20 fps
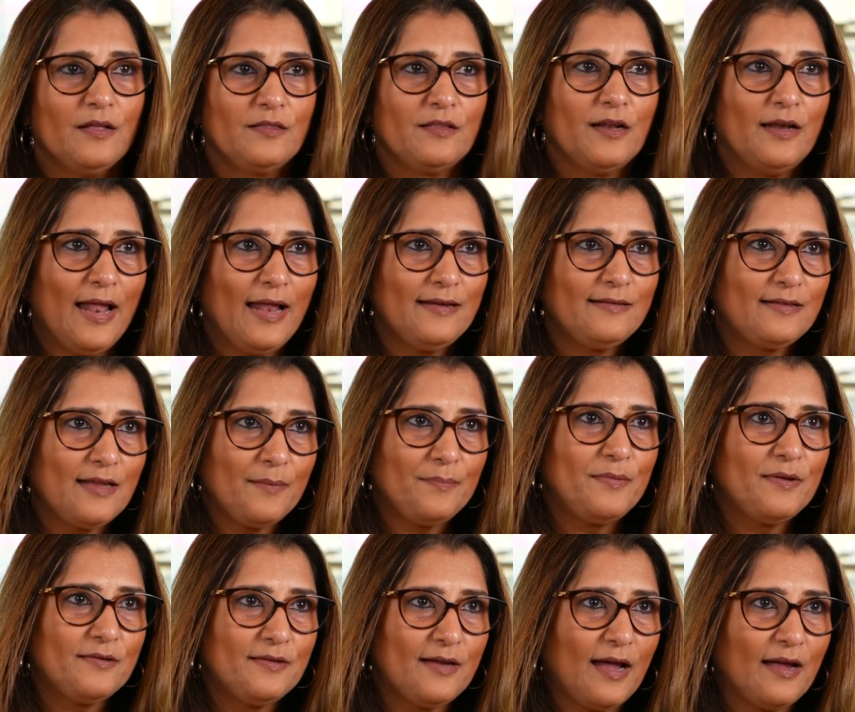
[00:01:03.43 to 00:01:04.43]
The landscape
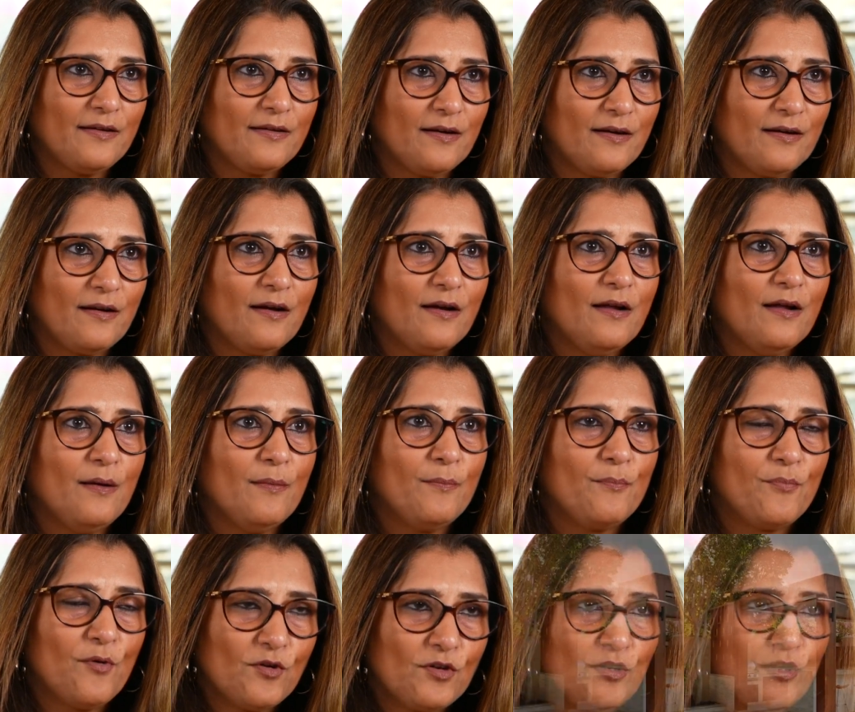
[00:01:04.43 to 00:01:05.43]
designer
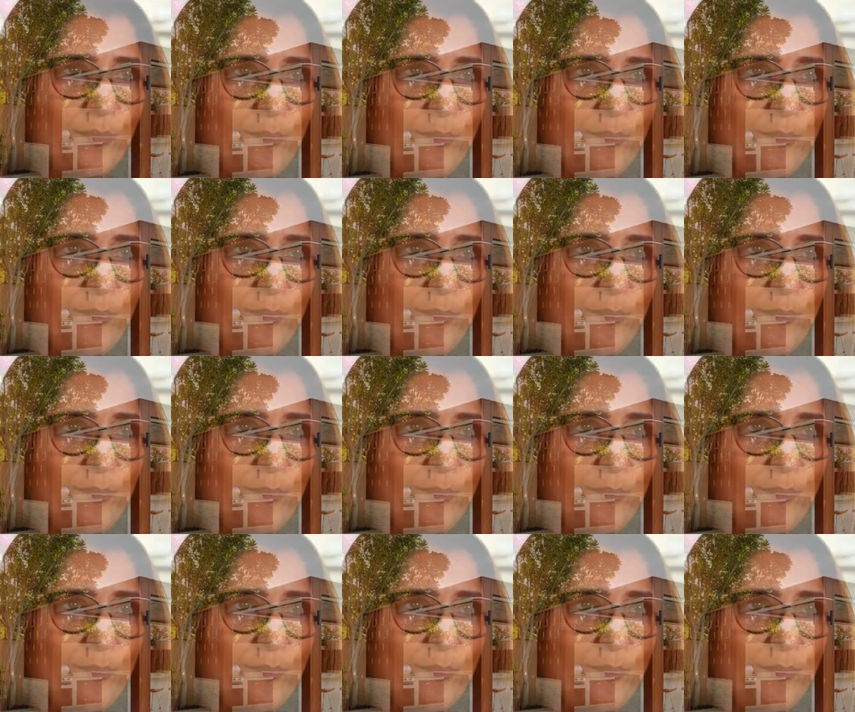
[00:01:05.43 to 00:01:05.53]
puts